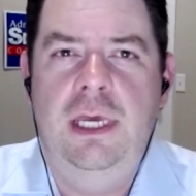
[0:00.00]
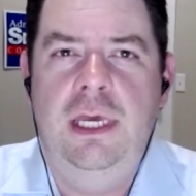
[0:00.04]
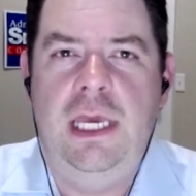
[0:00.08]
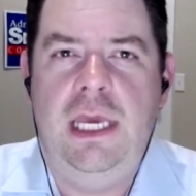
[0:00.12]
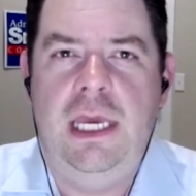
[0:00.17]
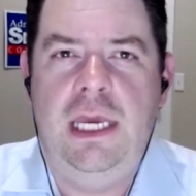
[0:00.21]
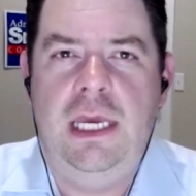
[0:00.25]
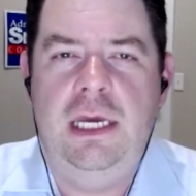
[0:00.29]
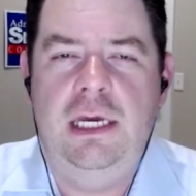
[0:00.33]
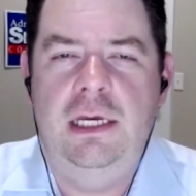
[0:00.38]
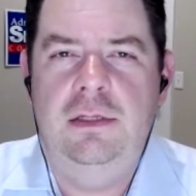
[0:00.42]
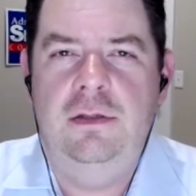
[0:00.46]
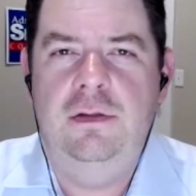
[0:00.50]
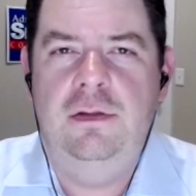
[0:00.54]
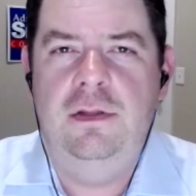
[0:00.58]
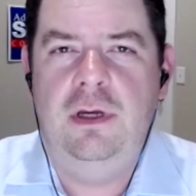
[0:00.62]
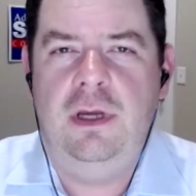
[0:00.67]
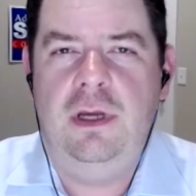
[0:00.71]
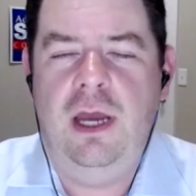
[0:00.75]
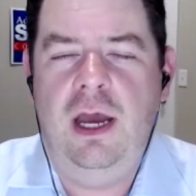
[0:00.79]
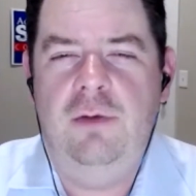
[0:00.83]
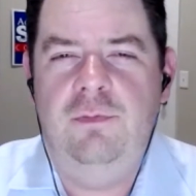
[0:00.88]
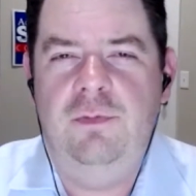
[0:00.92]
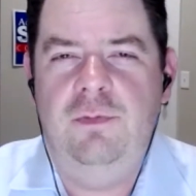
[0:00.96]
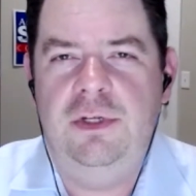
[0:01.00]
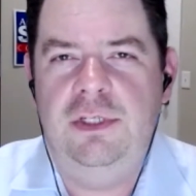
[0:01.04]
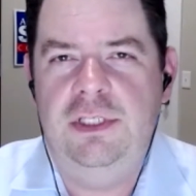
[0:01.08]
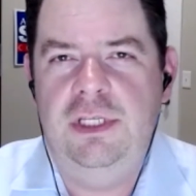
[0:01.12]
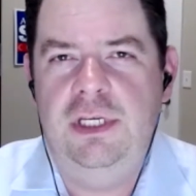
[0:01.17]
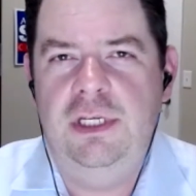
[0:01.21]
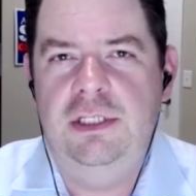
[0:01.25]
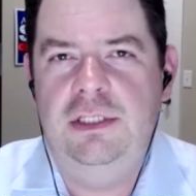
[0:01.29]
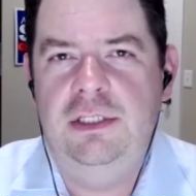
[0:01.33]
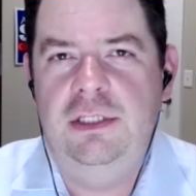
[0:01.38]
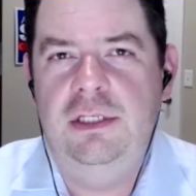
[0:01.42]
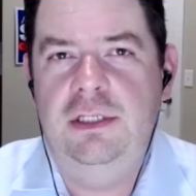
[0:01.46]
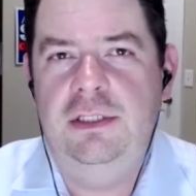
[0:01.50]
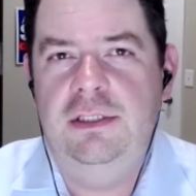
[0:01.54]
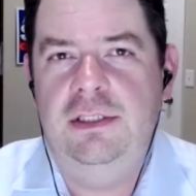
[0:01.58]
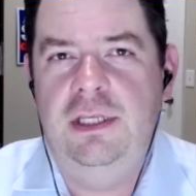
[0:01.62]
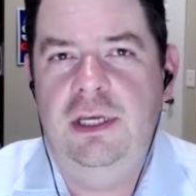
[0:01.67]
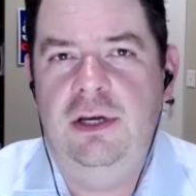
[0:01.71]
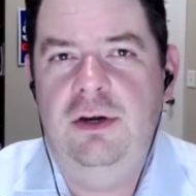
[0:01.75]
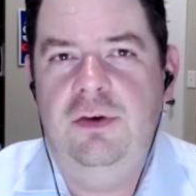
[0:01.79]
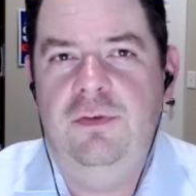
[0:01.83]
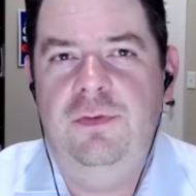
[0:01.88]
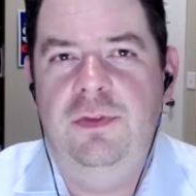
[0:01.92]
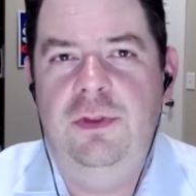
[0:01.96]
And the conversation
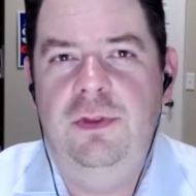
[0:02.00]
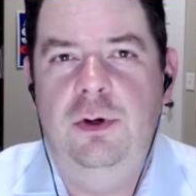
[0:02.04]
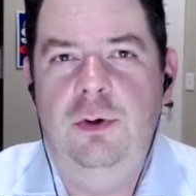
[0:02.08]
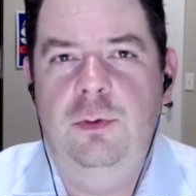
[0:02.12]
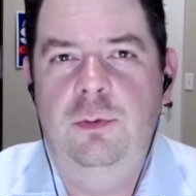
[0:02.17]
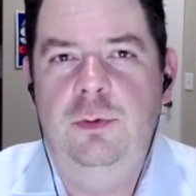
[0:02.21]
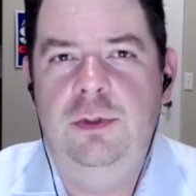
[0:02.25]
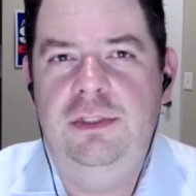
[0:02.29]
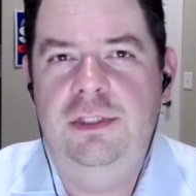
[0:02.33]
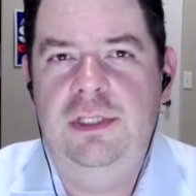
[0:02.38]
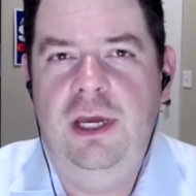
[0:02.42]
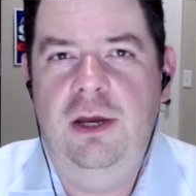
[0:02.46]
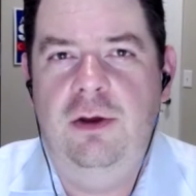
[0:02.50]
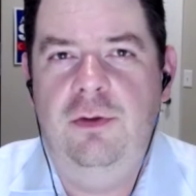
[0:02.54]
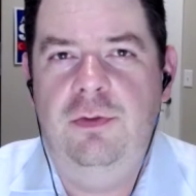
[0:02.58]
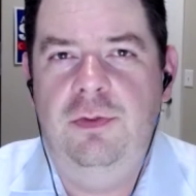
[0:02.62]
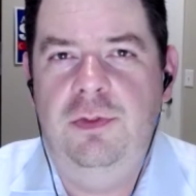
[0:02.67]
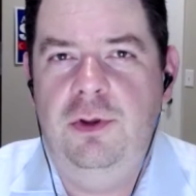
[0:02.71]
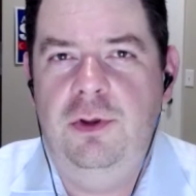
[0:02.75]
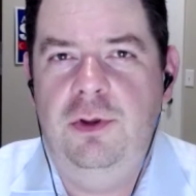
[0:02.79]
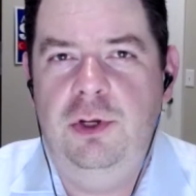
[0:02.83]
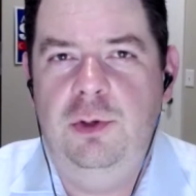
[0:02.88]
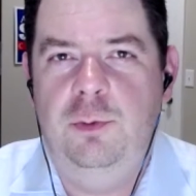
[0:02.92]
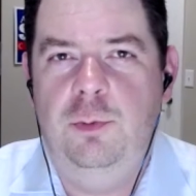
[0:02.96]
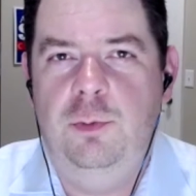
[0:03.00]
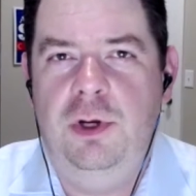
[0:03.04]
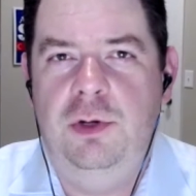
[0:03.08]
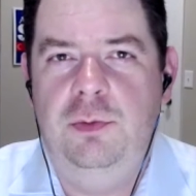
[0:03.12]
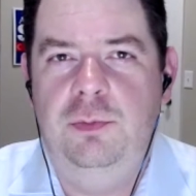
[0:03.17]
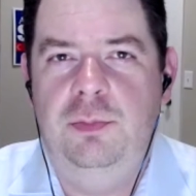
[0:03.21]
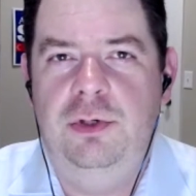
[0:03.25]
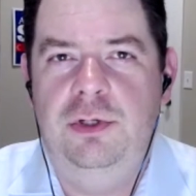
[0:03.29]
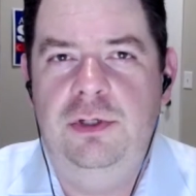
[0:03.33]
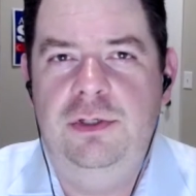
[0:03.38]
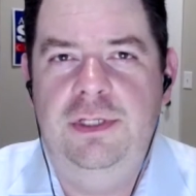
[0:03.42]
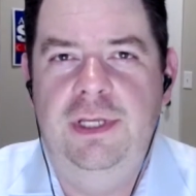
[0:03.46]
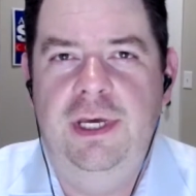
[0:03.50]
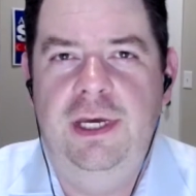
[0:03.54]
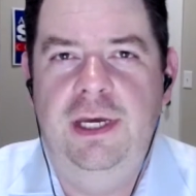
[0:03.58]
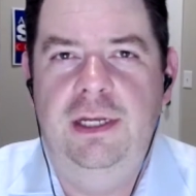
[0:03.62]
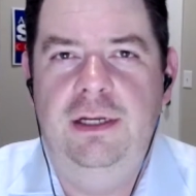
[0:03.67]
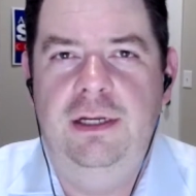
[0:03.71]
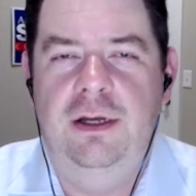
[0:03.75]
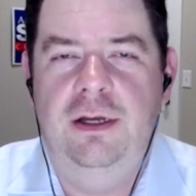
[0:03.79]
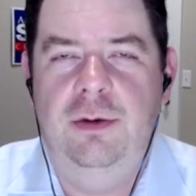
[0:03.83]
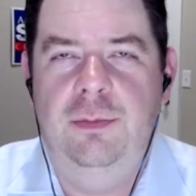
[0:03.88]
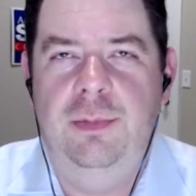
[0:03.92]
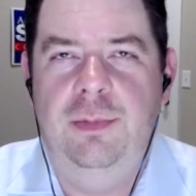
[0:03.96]
itself, though, was down
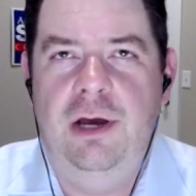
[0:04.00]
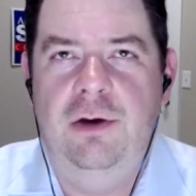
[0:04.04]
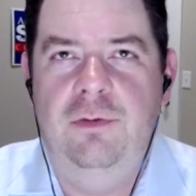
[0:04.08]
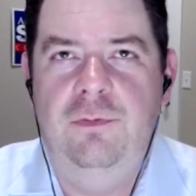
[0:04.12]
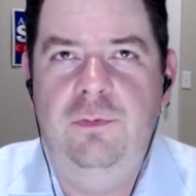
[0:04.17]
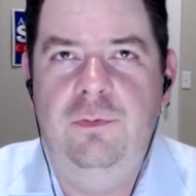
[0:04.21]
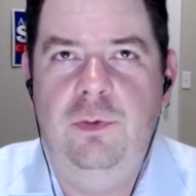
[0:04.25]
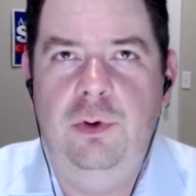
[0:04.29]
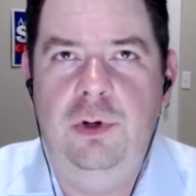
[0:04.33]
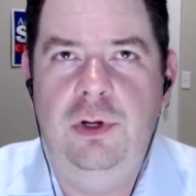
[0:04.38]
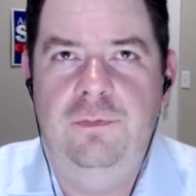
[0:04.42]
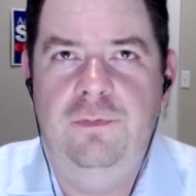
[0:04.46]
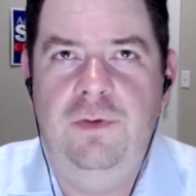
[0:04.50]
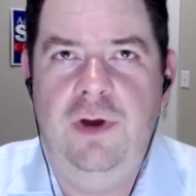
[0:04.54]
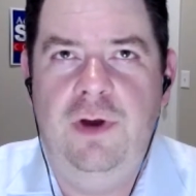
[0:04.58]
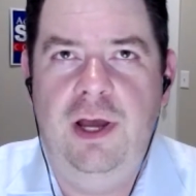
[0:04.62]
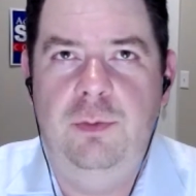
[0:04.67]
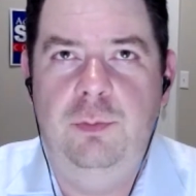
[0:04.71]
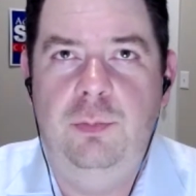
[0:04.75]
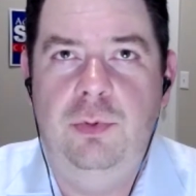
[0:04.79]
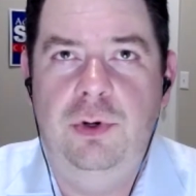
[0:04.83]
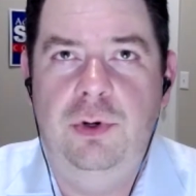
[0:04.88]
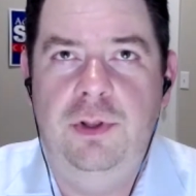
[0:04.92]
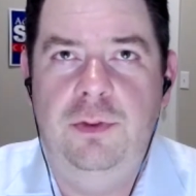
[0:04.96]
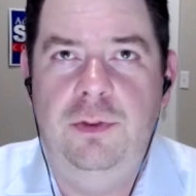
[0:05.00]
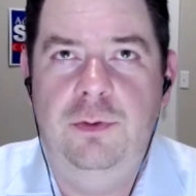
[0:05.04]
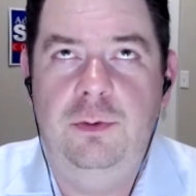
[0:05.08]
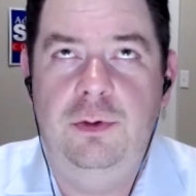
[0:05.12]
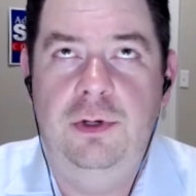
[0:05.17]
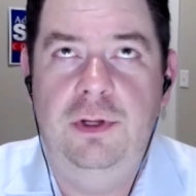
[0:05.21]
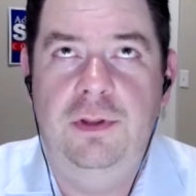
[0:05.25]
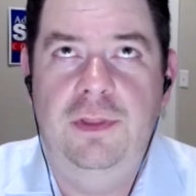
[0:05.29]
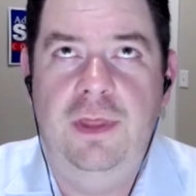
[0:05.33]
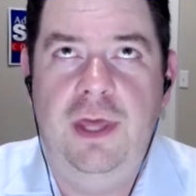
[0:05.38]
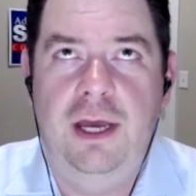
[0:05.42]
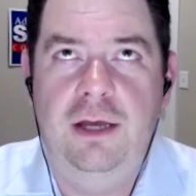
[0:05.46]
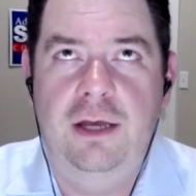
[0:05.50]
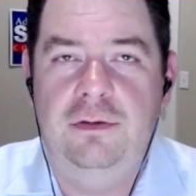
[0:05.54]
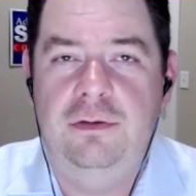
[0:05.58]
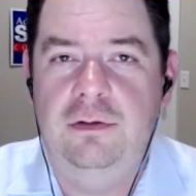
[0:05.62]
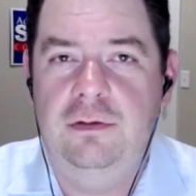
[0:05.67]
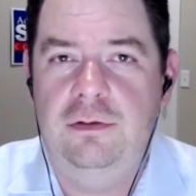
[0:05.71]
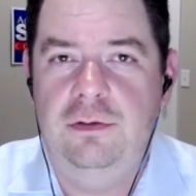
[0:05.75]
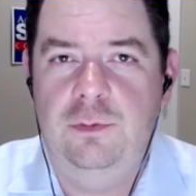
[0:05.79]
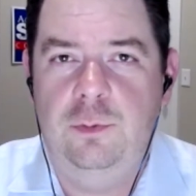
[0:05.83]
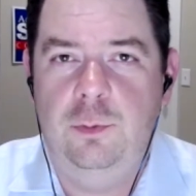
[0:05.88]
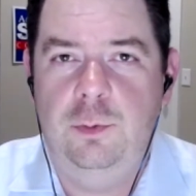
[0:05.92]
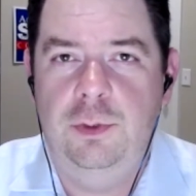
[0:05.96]
31%, about 45.3
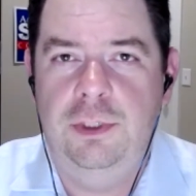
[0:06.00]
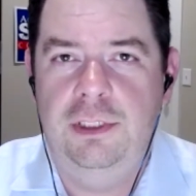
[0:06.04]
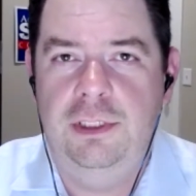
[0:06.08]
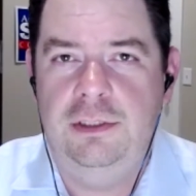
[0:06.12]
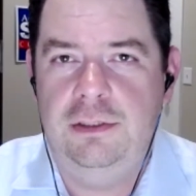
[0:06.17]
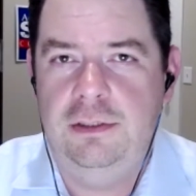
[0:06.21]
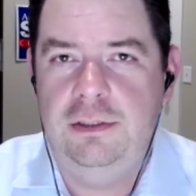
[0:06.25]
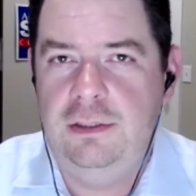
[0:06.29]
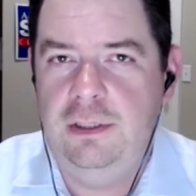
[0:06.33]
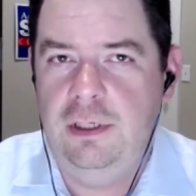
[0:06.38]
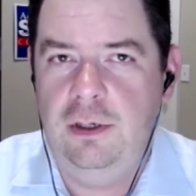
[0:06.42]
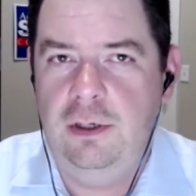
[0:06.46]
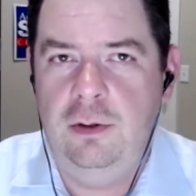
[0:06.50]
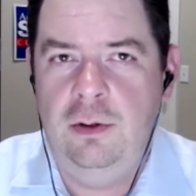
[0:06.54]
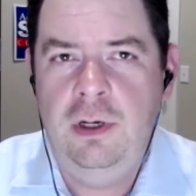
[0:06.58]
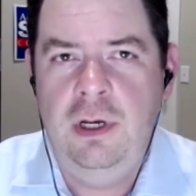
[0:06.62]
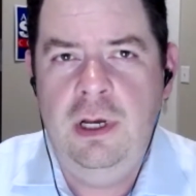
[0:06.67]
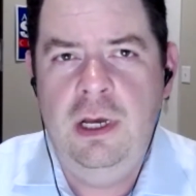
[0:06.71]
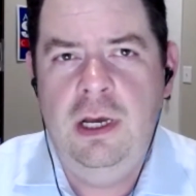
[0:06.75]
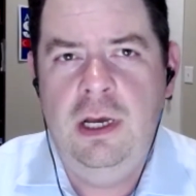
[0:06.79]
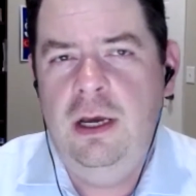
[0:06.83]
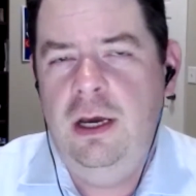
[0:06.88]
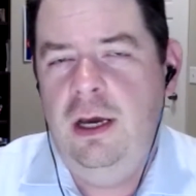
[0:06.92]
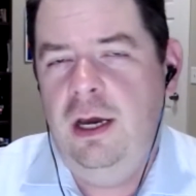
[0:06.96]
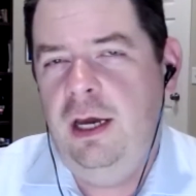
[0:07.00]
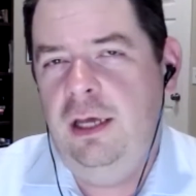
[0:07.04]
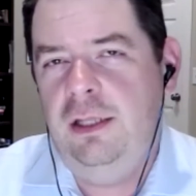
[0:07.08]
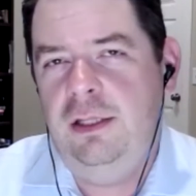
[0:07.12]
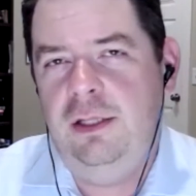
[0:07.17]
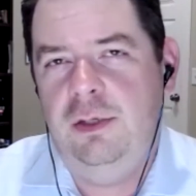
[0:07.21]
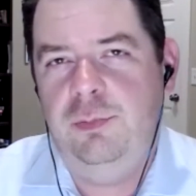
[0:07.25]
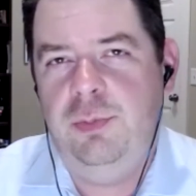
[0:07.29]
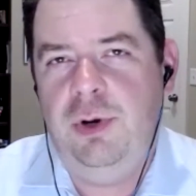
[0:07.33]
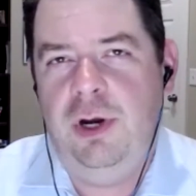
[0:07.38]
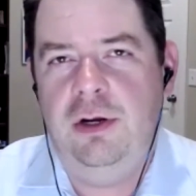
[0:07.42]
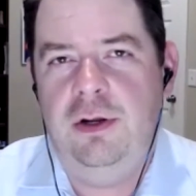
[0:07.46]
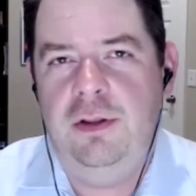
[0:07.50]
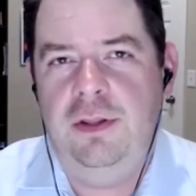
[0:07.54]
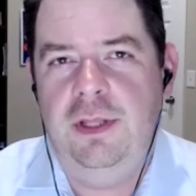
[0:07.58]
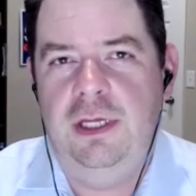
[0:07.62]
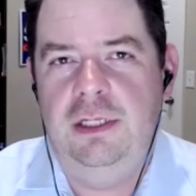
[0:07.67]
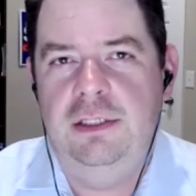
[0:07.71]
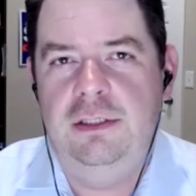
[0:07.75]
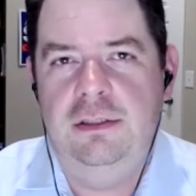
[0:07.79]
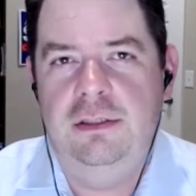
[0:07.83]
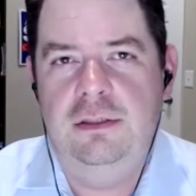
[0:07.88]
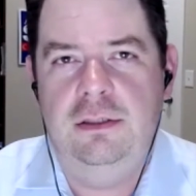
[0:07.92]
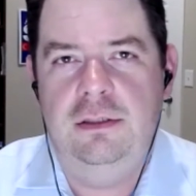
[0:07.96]
thousand tweets. So I think part of
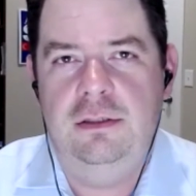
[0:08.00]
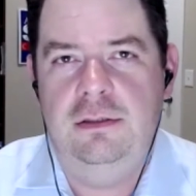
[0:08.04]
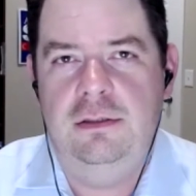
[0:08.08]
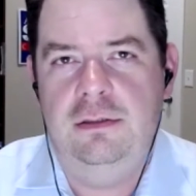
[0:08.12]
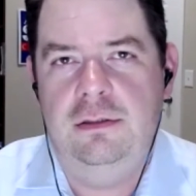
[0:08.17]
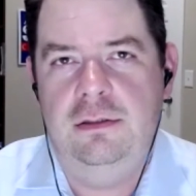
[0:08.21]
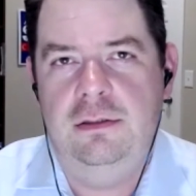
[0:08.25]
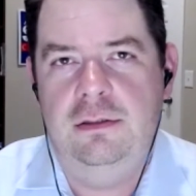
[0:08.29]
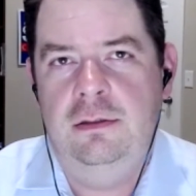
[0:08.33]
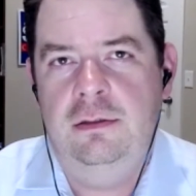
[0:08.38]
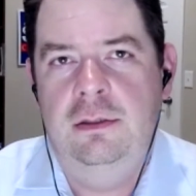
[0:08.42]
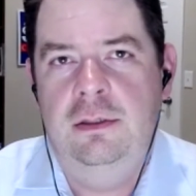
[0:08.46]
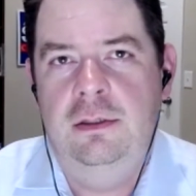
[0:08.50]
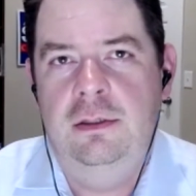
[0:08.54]
that's just